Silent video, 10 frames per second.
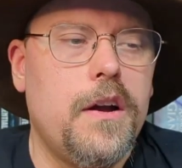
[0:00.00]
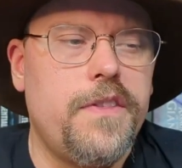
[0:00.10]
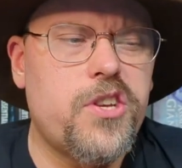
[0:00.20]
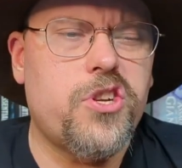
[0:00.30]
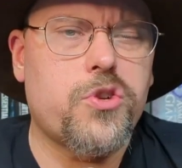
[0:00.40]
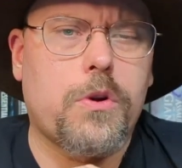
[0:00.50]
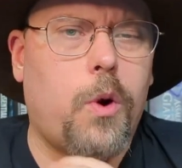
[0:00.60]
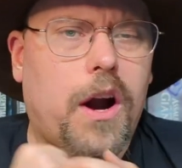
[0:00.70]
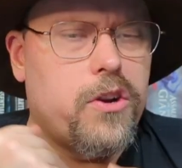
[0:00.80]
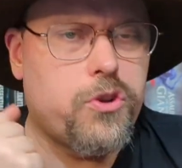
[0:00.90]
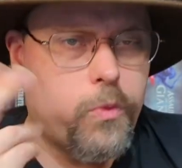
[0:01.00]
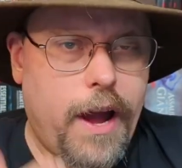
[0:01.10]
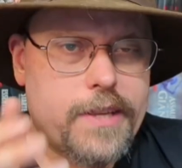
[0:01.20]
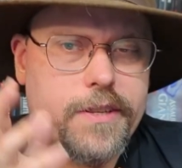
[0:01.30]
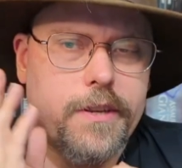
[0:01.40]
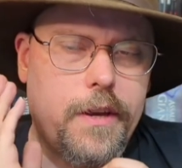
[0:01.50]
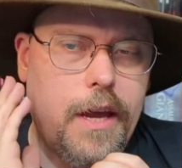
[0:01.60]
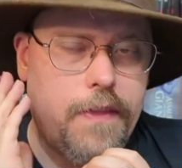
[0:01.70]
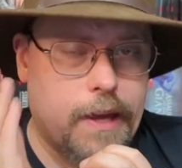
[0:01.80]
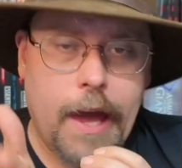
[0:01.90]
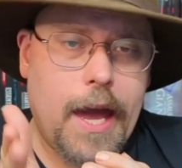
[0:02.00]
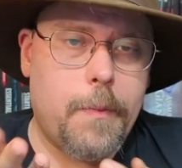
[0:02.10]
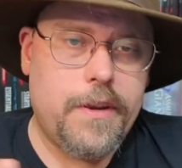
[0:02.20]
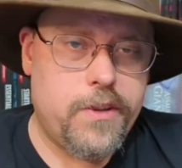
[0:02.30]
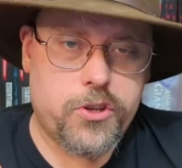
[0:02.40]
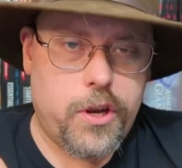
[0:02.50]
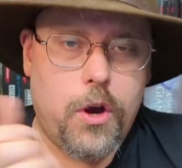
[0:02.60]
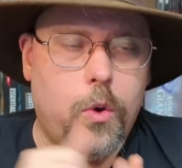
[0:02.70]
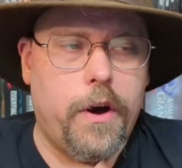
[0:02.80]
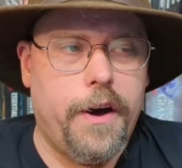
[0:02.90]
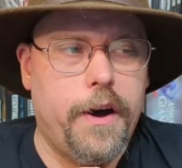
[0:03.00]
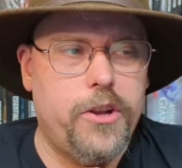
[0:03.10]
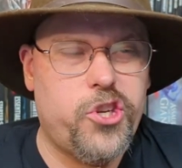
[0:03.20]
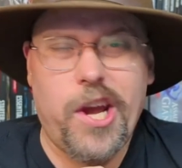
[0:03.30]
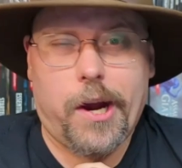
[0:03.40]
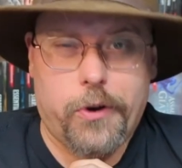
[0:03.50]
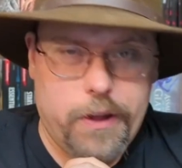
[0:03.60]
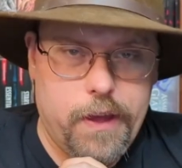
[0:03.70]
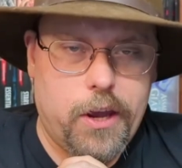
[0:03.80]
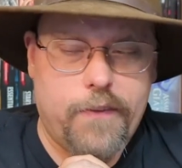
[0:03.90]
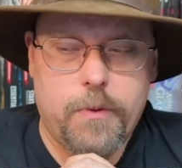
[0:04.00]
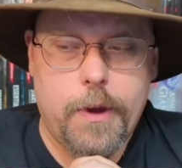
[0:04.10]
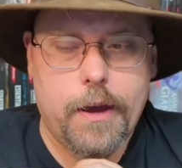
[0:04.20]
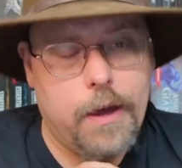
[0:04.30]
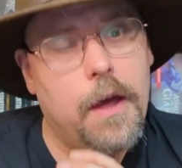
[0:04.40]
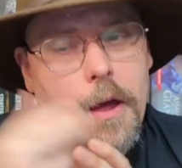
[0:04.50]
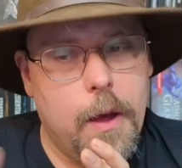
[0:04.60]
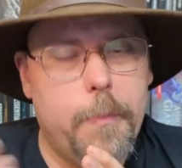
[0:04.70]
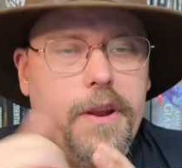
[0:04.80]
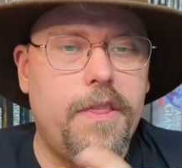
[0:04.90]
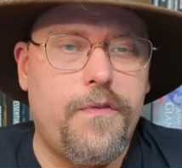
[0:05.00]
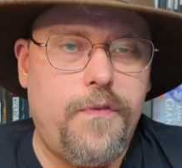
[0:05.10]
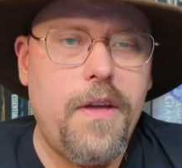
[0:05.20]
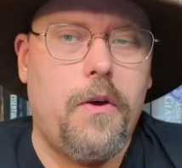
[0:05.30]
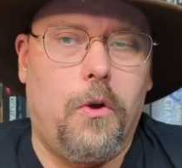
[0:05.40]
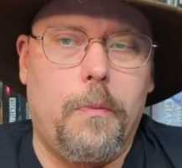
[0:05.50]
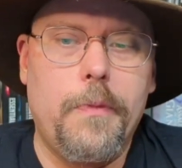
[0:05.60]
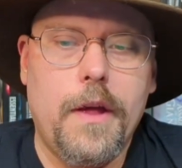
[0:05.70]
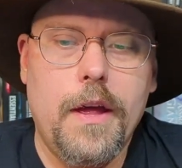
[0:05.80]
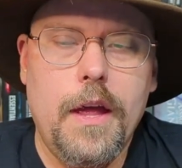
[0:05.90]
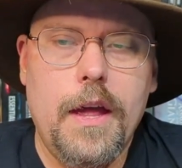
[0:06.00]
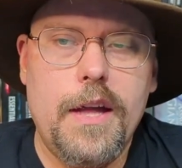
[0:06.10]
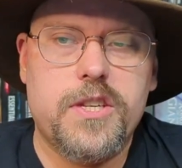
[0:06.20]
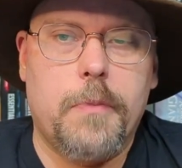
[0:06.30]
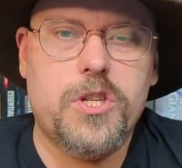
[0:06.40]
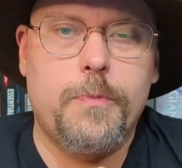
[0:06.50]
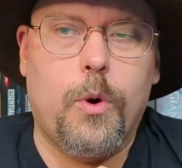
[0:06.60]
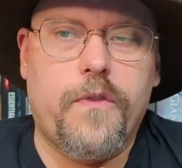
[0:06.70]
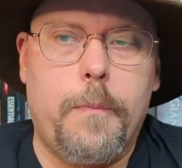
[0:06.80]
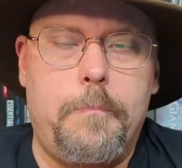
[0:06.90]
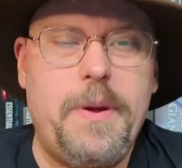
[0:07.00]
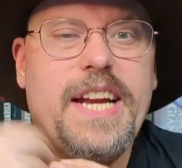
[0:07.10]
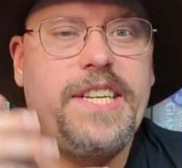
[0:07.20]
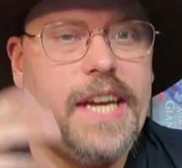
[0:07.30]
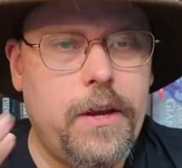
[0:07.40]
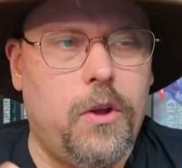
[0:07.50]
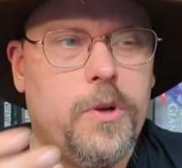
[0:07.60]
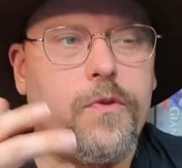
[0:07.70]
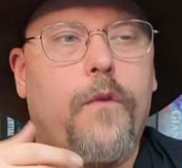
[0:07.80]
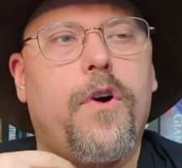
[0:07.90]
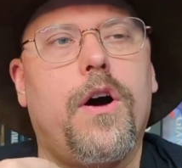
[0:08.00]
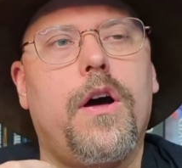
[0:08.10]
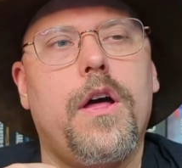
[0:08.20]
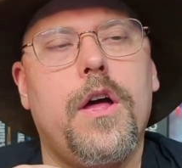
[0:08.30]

This just requires a rest in the game. There's no check or anything you have to make. But in the film, it's a much more of a big deal, much more of a